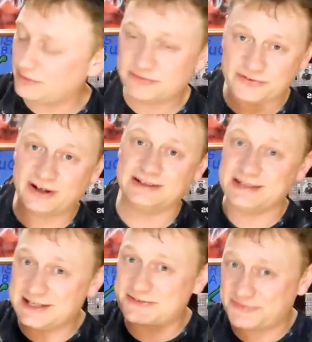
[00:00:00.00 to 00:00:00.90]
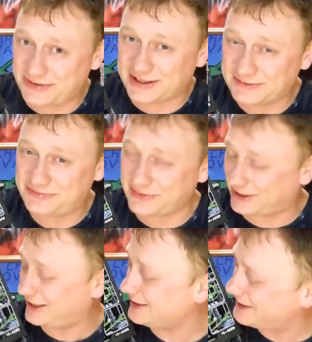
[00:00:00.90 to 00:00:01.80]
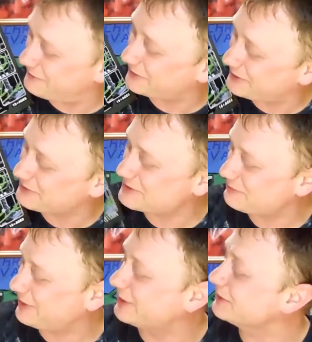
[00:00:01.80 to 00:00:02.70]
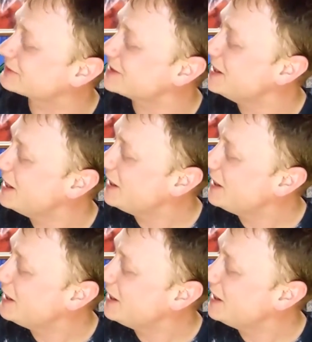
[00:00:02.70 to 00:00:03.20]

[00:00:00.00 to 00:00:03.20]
I'm finding this thing fucking difficult to build.